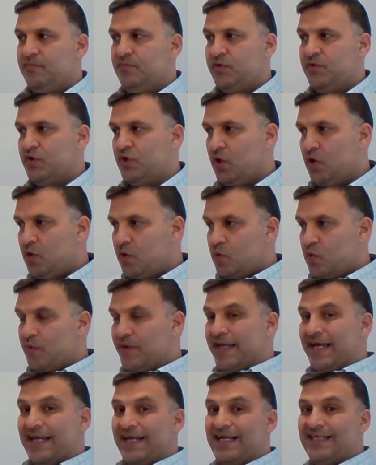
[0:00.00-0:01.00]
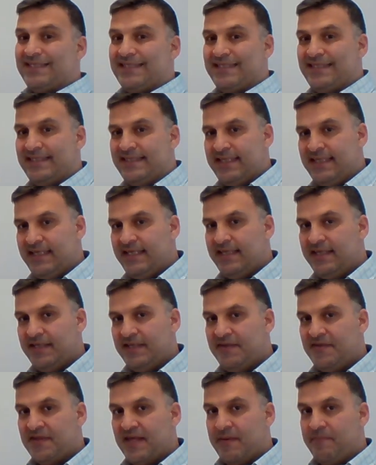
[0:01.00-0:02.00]
So we cannot see
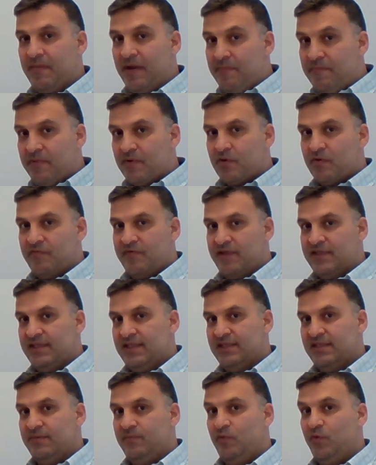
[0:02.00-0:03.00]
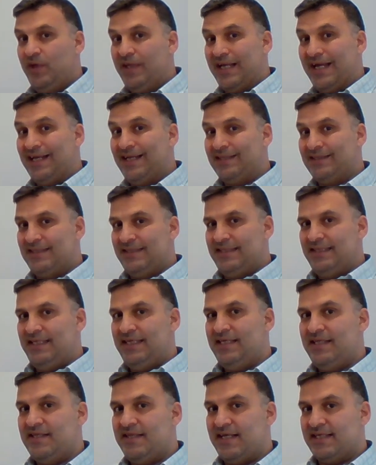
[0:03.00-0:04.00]
the member of the system. We cannot
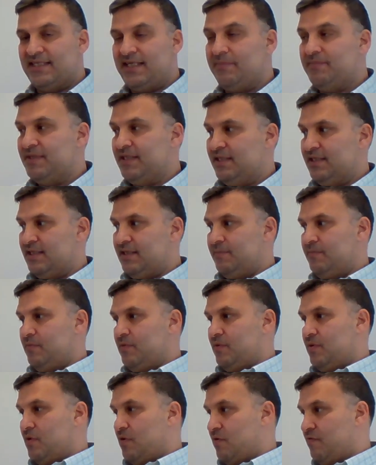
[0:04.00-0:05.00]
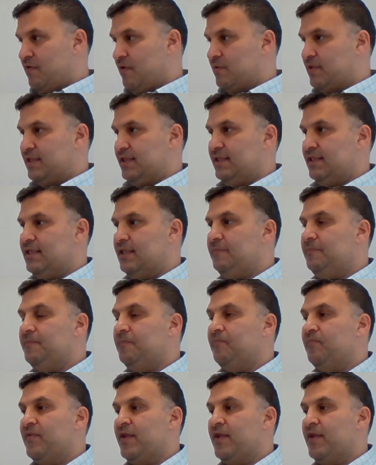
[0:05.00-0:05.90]
see the subsystem of our system.